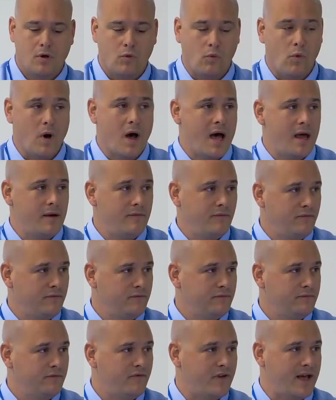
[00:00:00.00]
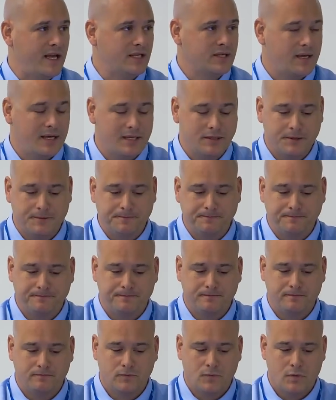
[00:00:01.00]
Juan Vasquez,
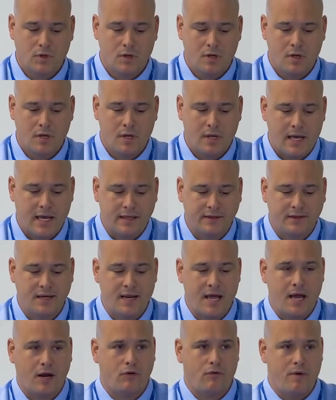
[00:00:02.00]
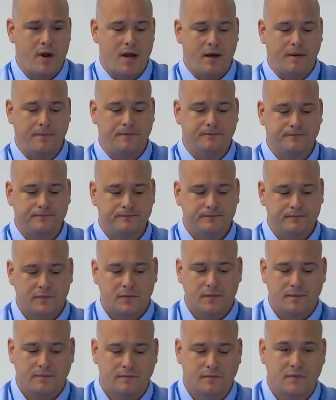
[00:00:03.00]
and Tanette Karina.
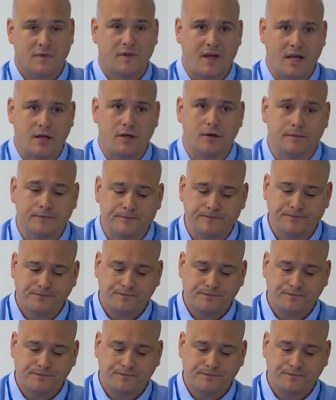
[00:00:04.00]
Thank you.